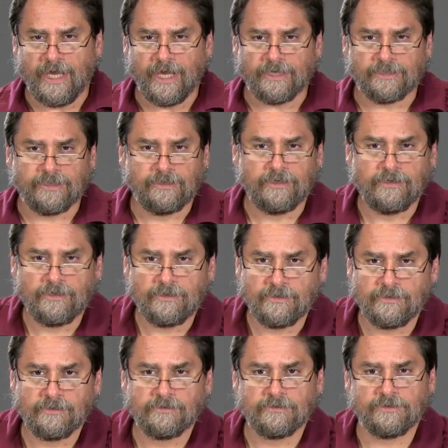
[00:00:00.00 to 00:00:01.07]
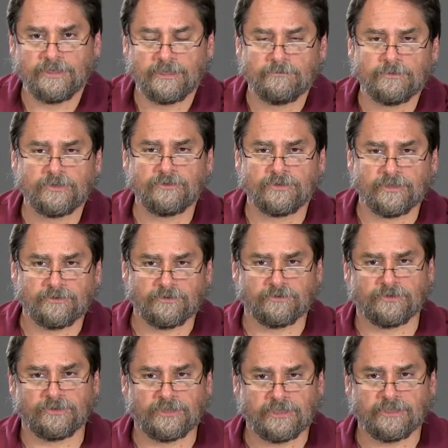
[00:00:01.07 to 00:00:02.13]
that the
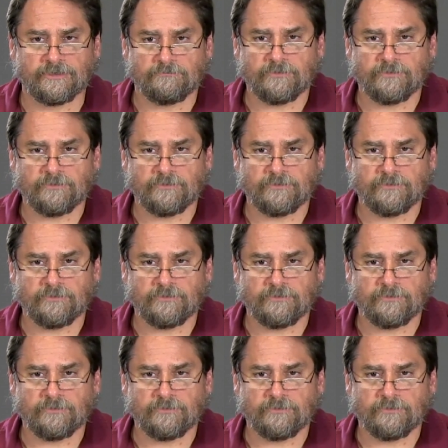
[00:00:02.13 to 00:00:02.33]
image that you